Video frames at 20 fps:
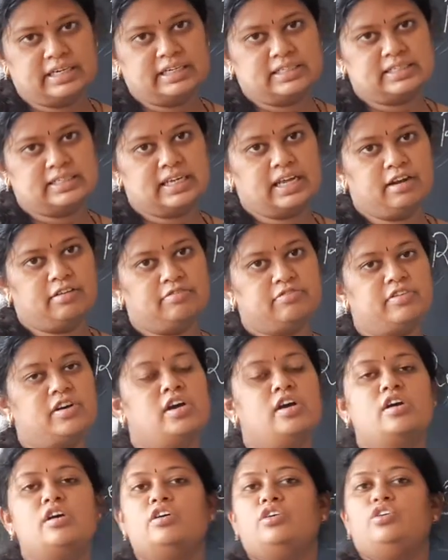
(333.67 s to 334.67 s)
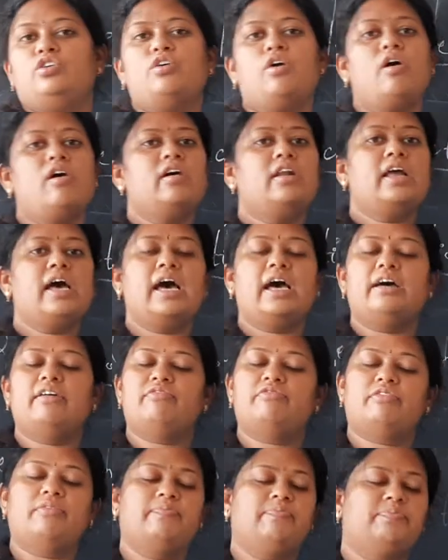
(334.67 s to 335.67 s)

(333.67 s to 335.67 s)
itself. You all have